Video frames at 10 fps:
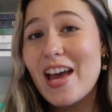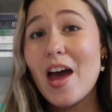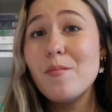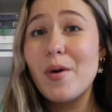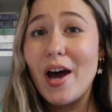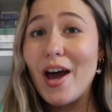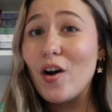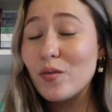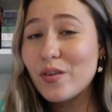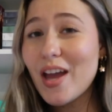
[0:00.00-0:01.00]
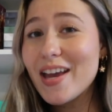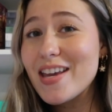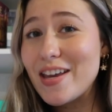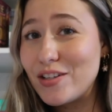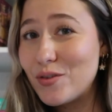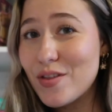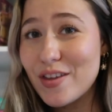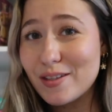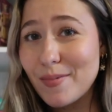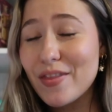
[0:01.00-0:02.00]
yet, but hopefully I can get to it
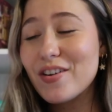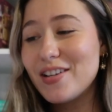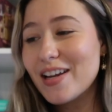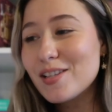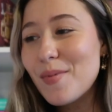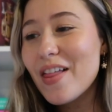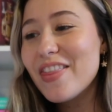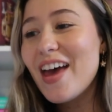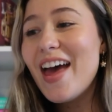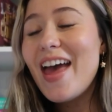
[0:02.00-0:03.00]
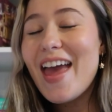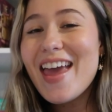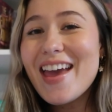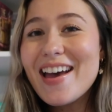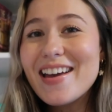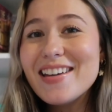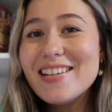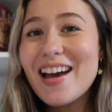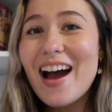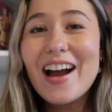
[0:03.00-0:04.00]
this month or next month.
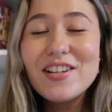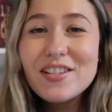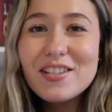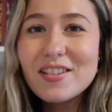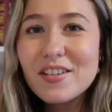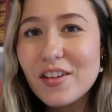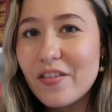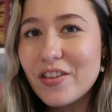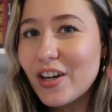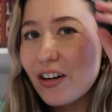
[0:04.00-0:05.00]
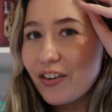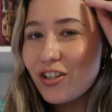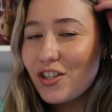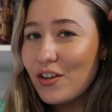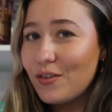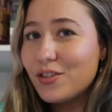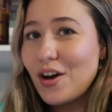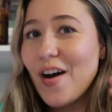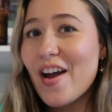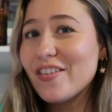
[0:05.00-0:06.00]
And I just love the covers too,
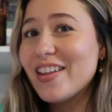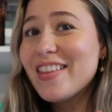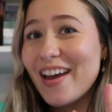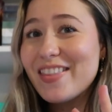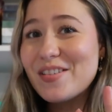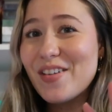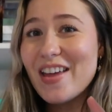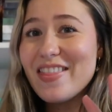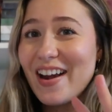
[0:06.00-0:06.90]
so I really like them right